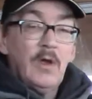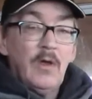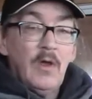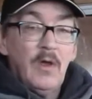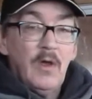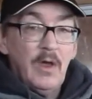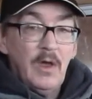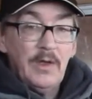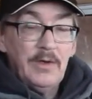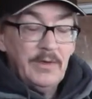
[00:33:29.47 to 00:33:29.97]

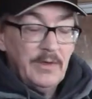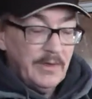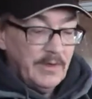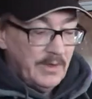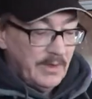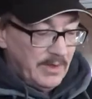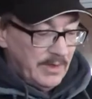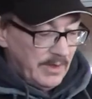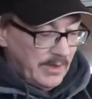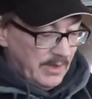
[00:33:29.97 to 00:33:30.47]
on
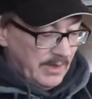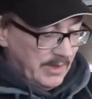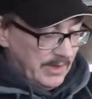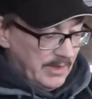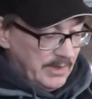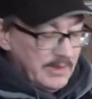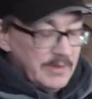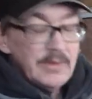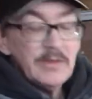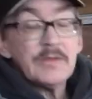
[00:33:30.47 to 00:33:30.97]

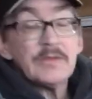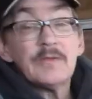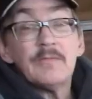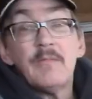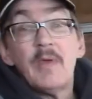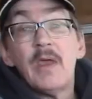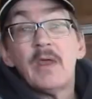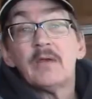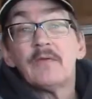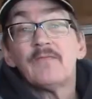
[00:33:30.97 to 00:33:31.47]
a
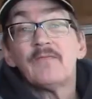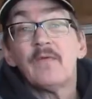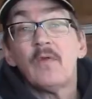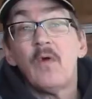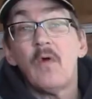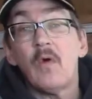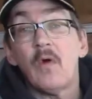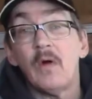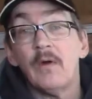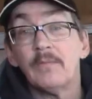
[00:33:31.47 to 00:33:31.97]
cement
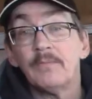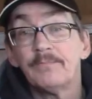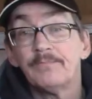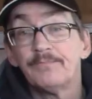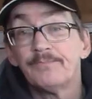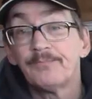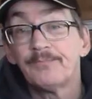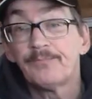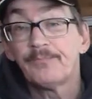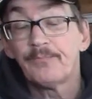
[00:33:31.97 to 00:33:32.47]
floor
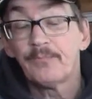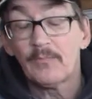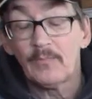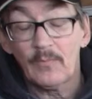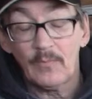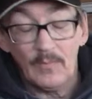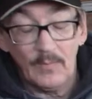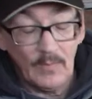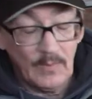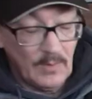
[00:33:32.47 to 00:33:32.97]

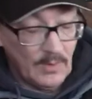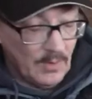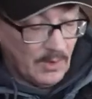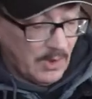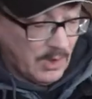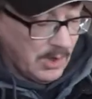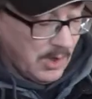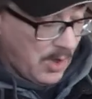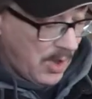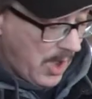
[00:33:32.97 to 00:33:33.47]

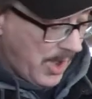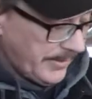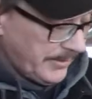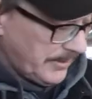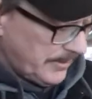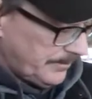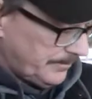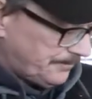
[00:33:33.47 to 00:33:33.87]
a lot,